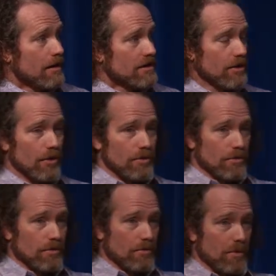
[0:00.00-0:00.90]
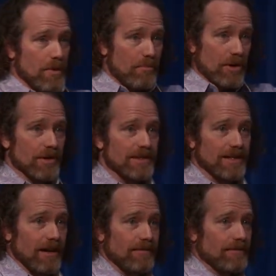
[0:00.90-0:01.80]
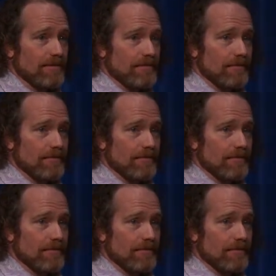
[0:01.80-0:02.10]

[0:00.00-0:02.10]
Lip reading: So when we burn stuff,